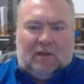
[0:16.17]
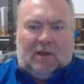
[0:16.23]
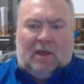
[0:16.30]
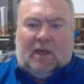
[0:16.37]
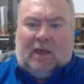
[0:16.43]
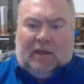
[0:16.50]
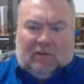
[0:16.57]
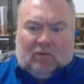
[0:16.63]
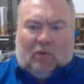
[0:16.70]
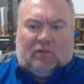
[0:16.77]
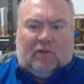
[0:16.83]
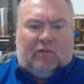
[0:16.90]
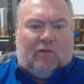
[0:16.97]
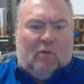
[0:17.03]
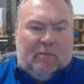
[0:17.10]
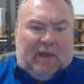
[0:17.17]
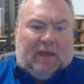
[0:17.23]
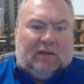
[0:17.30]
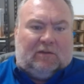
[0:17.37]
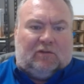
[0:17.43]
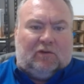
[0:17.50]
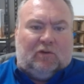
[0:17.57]
It's also for
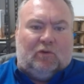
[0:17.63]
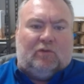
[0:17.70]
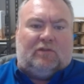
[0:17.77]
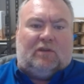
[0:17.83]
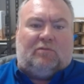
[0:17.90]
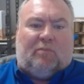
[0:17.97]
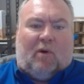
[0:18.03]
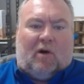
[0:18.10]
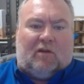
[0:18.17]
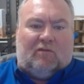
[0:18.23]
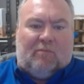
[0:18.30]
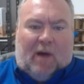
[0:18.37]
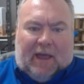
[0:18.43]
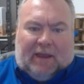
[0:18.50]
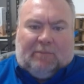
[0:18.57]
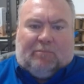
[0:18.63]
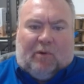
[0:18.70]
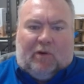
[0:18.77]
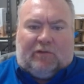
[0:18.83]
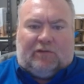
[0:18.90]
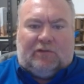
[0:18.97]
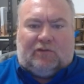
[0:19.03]
me to use as part of my
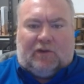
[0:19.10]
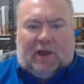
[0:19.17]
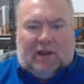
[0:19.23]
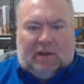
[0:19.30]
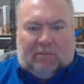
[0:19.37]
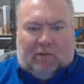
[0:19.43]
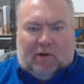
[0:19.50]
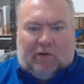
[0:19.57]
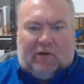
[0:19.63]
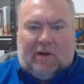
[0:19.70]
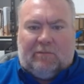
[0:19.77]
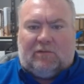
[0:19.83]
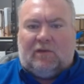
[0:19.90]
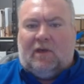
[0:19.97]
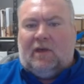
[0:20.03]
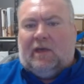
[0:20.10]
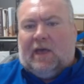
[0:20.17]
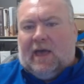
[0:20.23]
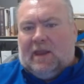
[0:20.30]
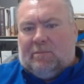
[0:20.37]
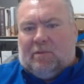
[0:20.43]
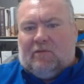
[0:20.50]
in-person training programs
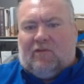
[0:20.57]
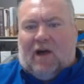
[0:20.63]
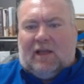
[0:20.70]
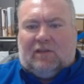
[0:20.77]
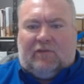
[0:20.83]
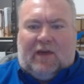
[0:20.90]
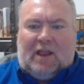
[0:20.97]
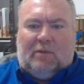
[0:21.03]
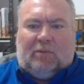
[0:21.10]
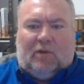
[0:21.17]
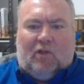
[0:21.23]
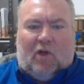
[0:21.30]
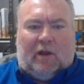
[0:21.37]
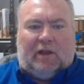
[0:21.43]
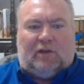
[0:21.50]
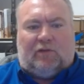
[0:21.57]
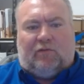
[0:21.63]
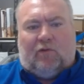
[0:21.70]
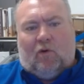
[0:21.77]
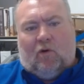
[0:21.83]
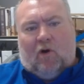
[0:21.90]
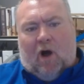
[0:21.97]
and it provides valuable knowledge
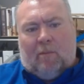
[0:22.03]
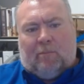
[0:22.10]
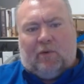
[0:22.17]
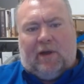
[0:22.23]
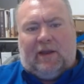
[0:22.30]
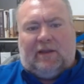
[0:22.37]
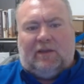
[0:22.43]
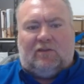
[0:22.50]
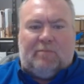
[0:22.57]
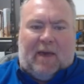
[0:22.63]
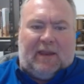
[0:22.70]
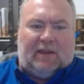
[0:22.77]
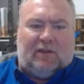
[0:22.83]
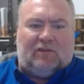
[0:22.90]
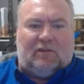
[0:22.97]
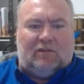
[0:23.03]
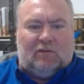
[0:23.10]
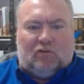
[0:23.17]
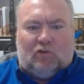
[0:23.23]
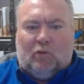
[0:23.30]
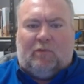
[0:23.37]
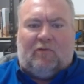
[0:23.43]
for operators, managers and
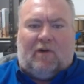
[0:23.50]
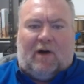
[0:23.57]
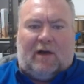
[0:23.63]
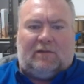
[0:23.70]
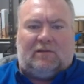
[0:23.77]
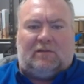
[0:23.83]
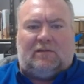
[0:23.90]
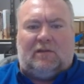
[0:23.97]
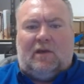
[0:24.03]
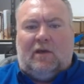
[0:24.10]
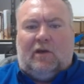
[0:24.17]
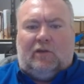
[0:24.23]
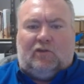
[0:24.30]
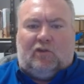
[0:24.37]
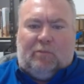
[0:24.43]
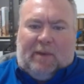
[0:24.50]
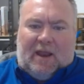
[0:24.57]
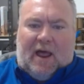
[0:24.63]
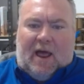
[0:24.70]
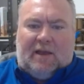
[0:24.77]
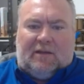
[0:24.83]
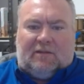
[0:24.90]
supervisors to better
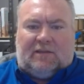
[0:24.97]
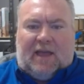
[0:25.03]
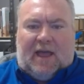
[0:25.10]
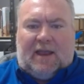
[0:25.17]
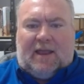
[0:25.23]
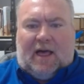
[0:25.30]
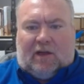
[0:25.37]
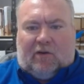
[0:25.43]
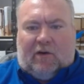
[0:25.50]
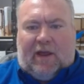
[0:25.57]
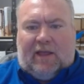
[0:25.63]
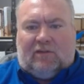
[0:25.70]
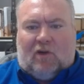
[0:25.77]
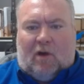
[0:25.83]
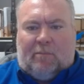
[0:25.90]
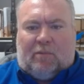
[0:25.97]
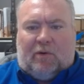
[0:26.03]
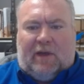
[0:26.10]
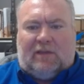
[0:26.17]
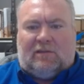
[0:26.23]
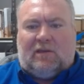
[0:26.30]
understand how cranes operate